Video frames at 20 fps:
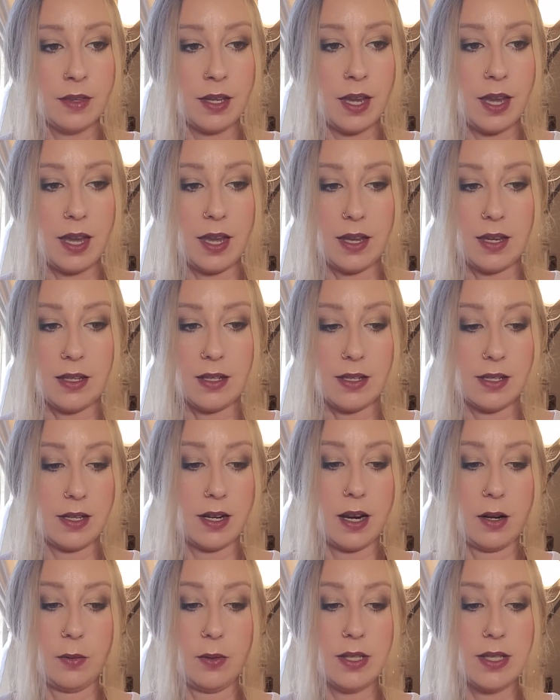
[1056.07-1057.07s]
And
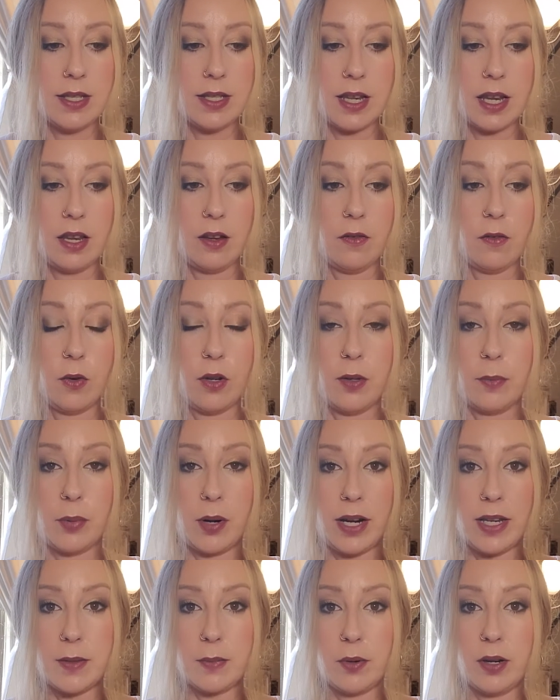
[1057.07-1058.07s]
I would say for the
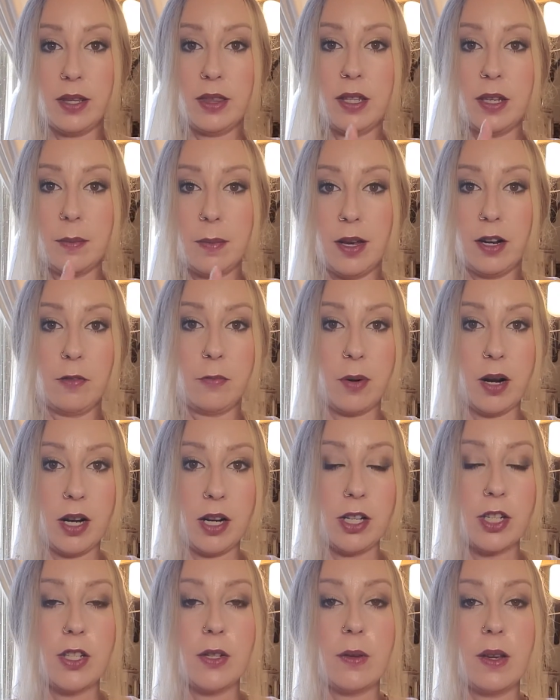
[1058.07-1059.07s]
price point, the amount of
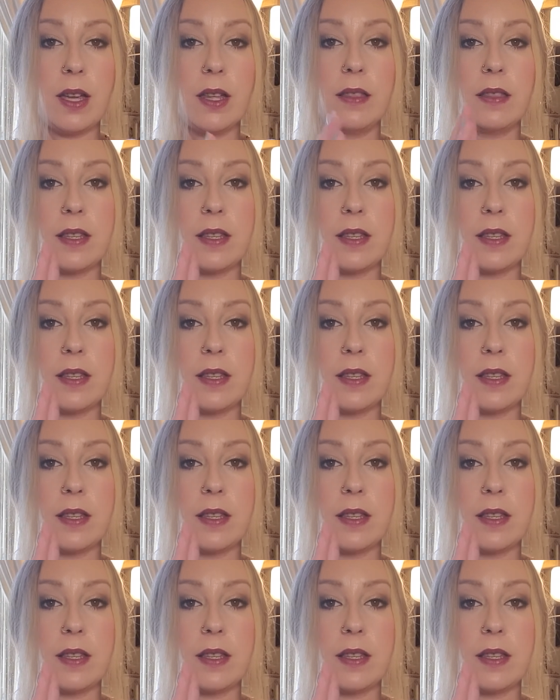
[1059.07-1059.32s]
product you get,